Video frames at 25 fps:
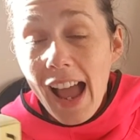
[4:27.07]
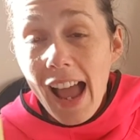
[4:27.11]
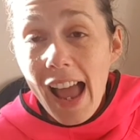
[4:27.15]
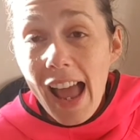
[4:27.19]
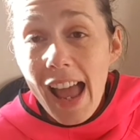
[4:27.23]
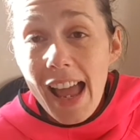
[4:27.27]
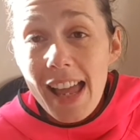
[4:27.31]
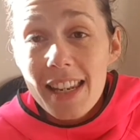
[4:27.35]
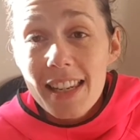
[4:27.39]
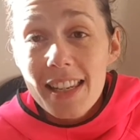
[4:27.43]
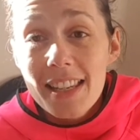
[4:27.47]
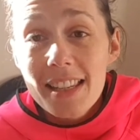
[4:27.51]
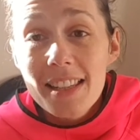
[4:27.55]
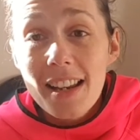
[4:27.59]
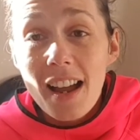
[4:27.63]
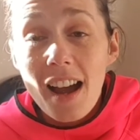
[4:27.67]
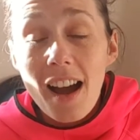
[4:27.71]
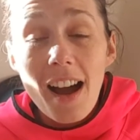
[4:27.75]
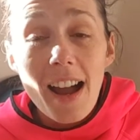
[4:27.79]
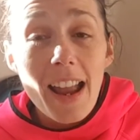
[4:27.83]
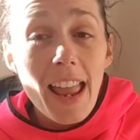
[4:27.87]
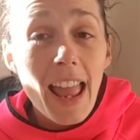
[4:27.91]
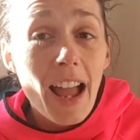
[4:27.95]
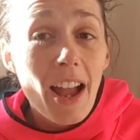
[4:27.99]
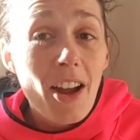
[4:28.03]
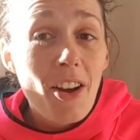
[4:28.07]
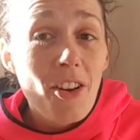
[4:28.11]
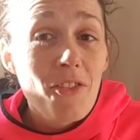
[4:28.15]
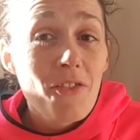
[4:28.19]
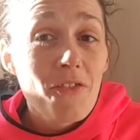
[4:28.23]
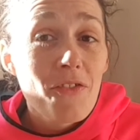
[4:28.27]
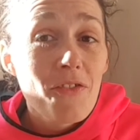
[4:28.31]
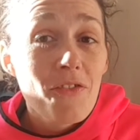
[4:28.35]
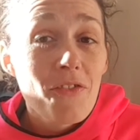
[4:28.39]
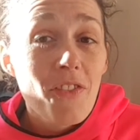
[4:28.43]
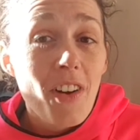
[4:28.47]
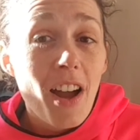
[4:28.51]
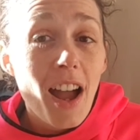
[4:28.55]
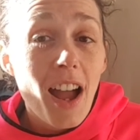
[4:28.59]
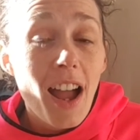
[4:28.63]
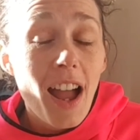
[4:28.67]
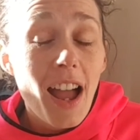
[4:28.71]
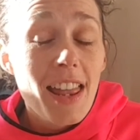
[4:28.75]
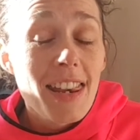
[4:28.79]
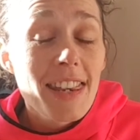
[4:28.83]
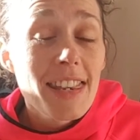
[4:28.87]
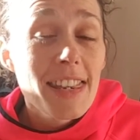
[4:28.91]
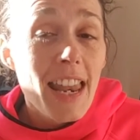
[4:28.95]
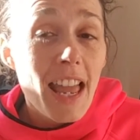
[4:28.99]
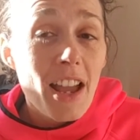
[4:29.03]
and I have
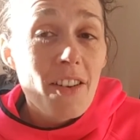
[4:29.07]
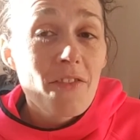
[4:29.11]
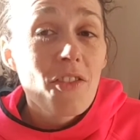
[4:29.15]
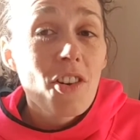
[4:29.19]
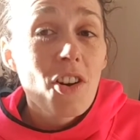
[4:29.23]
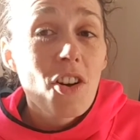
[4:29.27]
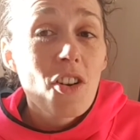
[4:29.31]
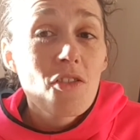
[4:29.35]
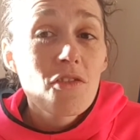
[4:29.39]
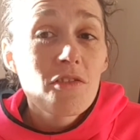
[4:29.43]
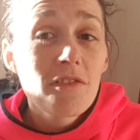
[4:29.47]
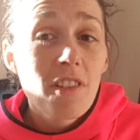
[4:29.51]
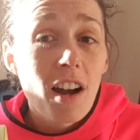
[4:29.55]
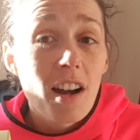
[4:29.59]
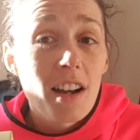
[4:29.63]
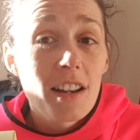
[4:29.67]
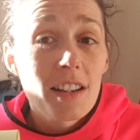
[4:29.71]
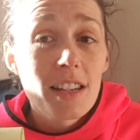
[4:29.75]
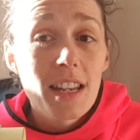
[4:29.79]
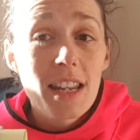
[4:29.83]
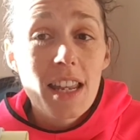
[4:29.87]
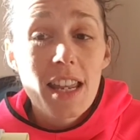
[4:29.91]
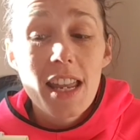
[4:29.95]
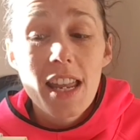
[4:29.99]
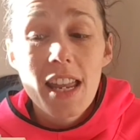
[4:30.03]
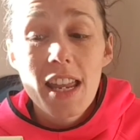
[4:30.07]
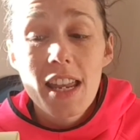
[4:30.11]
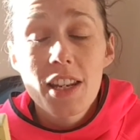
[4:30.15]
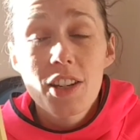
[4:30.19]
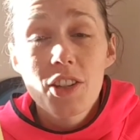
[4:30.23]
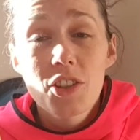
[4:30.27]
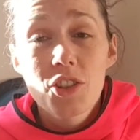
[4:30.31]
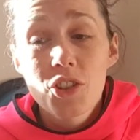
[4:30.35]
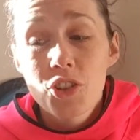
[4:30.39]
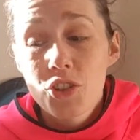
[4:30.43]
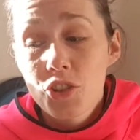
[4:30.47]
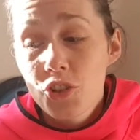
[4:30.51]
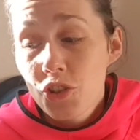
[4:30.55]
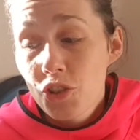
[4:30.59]
never run in